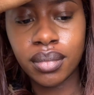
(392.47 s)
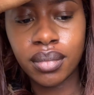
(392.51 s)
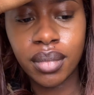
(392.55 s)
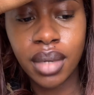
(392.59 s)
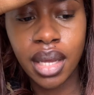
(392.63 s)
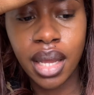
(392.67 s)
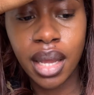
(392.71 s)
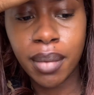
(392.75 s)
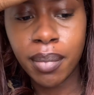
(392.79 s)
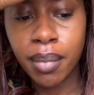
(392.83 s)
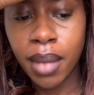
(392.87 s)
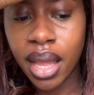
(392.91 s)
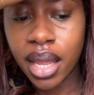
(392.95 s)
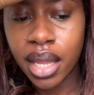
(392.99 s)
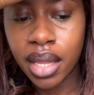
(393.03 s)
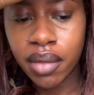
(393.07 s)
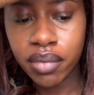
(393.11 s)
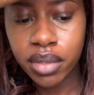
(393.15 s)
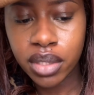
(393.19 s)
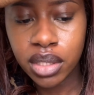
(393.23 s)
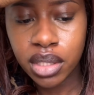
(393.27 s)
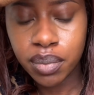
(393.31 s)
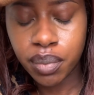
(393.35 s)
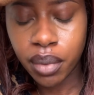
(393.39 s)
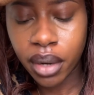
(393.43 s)
I might even
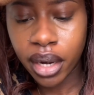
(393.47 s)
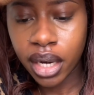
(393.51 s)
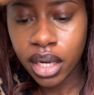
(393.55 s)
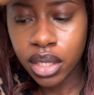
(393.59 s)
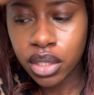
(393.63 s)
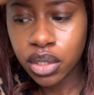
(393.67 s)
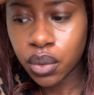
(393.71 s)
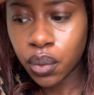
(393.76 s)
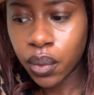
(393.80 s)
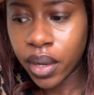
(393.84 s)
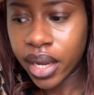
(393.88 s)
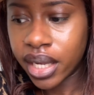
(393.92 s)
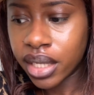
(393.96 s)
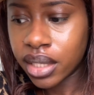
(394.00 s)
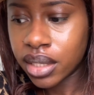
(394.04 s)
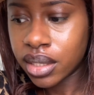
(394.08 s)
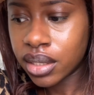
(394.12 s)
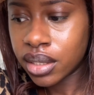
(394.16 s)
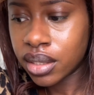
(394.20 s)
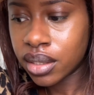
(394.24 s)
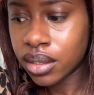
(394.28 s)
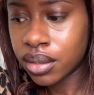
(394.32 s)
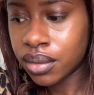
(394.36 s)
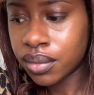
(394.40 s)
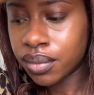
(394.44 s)
spray it twice.